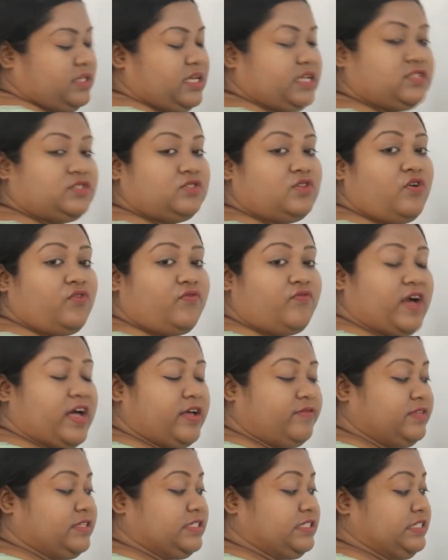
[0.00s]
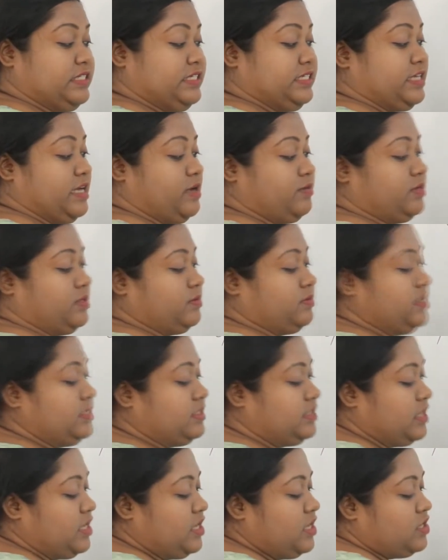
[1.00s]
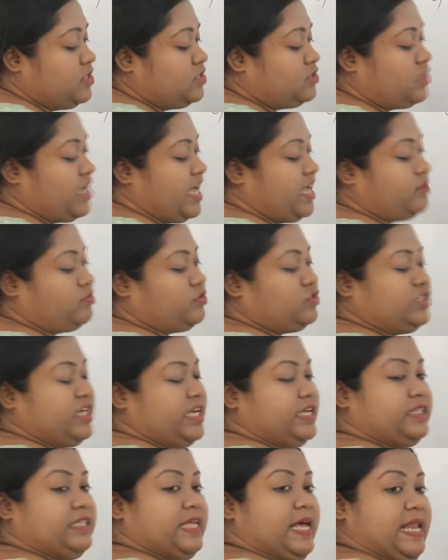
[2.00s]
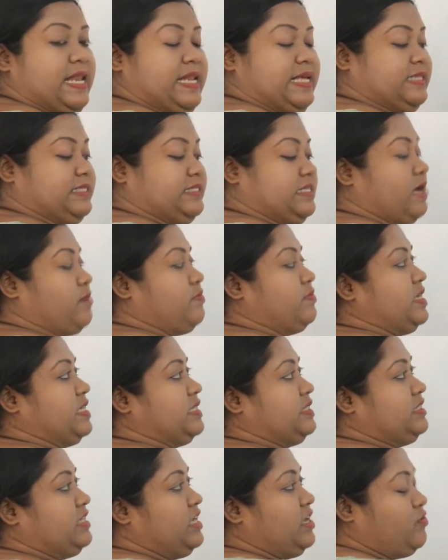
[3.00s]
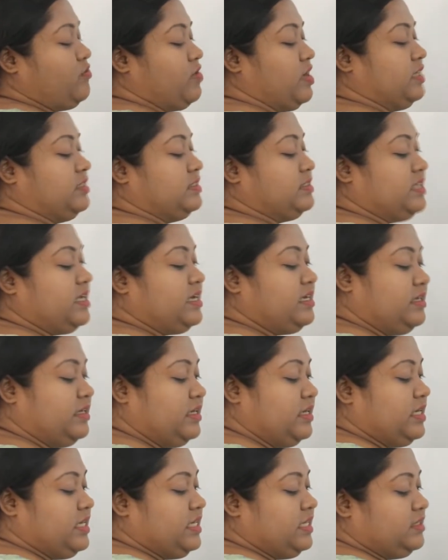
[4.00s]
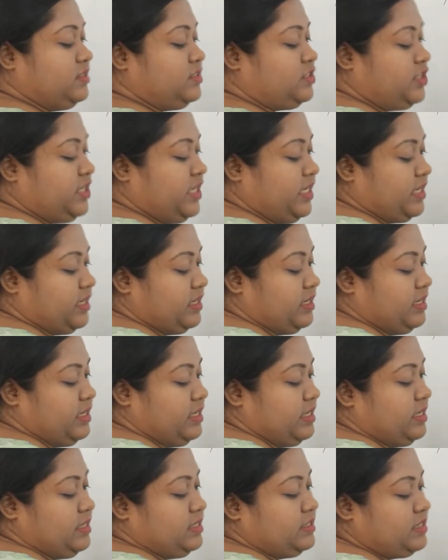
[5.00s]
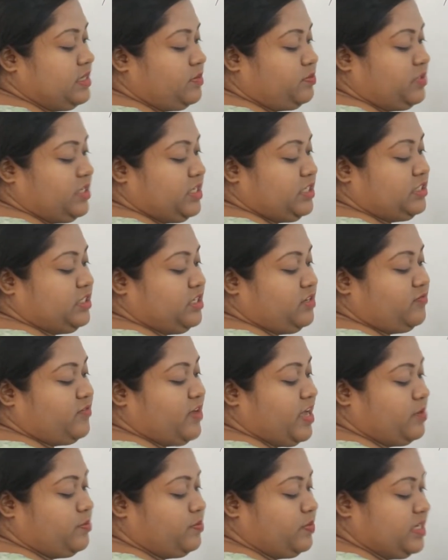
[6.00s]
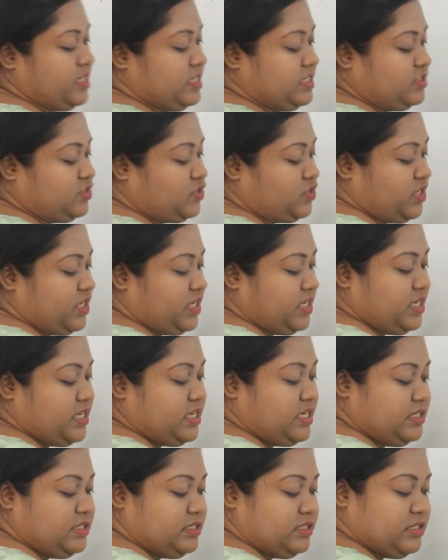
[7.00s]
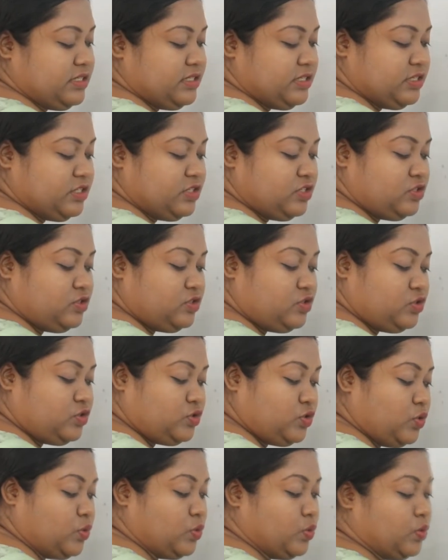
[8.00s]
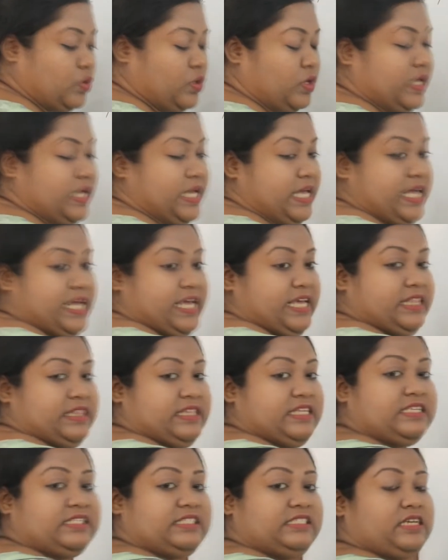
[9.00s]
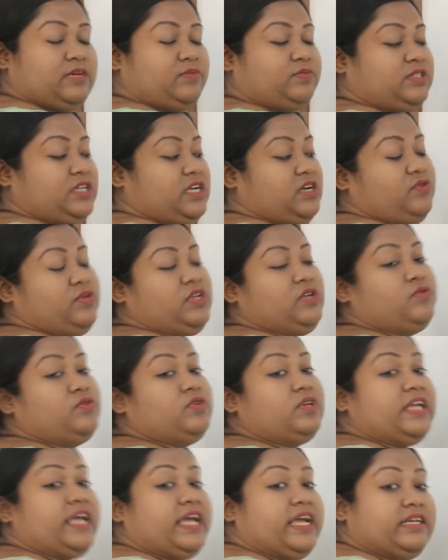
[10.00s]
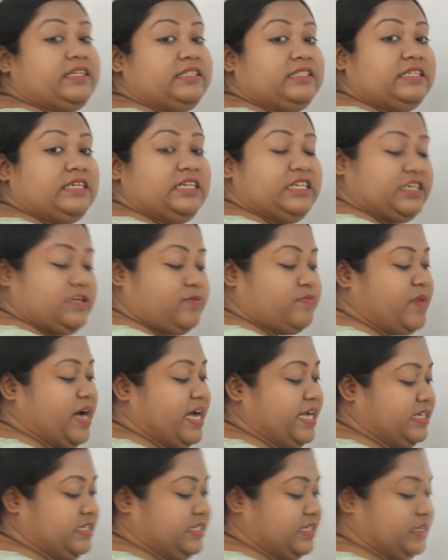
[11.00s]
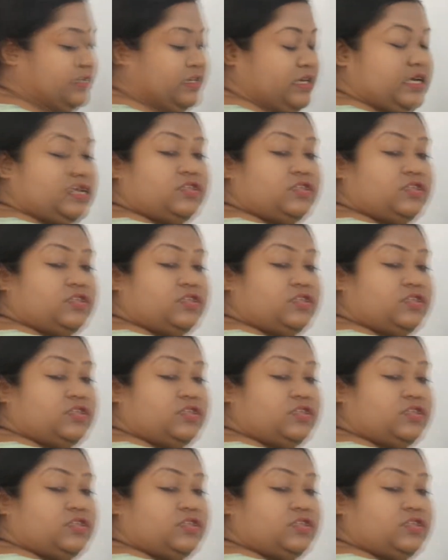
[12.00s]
There is no 5 in 3 timetables. So I have to take the less number. 3 ones are 3. Subtraction. 5 minus 3 is 2. In this chapter we will get the remainder.